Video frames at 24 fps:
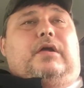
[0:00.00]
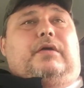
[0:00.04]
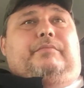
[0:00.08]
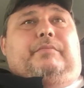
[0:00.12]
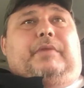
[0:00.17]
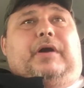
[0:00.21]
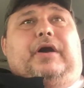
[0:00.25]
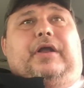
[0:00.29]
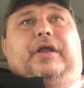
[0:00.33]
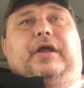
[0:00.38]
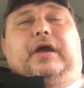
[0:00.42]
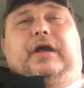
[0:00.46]

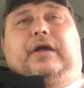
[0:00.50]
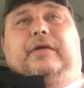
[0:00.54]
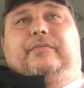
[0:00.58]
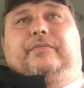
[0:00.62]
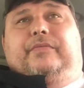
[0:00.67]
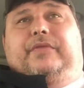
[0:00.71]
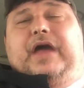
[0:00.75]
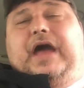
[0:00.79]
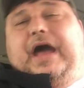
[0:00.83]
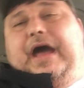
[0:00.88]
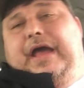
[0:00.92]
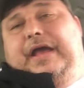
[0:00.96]
But
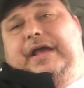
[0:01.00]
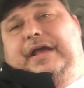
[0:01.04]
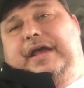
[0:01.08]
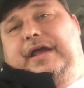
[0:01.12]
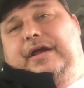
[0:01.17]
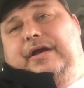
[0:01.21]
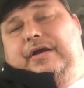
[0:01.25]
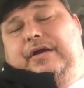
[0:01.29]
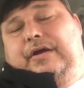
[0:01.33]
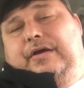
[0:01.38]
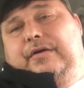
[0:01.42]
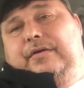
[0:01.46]
the high
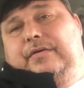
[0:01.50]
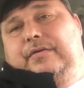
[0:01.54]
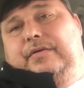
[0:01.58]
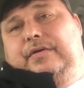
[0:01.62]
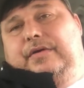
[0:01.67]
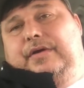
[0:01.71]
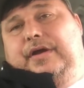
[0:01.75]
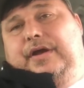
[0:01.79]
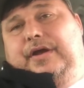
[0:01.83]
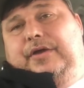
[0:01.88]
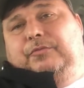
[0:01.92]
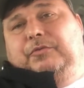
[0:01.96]
gear
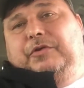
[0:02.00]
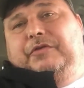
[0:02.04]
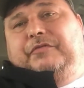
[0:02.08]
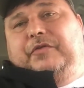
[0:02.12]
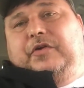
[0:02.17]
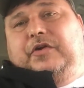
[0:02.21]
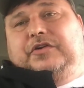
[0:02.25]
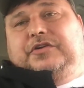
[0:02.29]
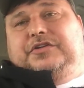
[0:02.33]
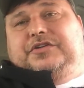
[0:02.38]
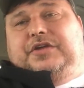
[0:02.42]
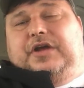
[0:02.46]
and
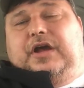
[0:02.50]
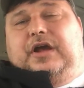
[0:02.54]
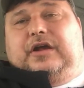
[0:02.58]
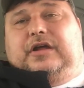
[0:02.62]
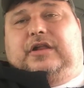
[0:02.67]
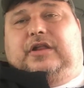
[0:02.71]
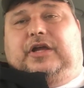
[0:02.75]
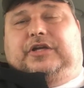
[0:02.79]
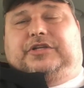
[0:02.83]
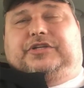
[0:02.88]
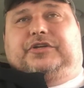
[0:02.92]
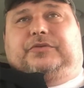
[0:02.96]
reverse
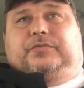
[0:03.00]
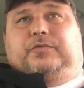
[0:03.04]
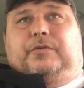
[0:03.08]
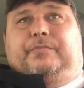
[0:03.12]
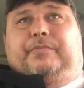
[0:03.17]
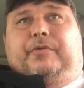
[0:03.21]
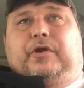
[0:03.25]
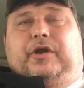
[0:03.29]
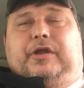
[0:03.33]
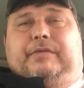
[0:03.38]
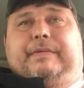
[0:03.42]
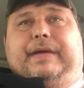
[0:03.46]
clutches were
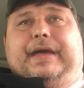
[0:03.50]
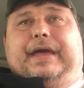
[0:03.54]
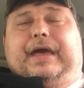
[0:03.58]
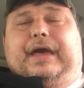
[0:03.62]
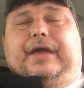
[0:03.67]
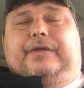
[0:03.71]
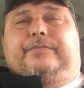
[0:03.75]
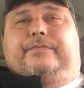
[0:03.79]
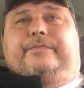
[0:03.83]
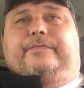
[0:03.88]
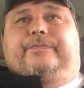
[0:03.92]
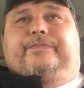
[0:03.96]
pretty
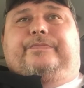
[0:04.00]
bad.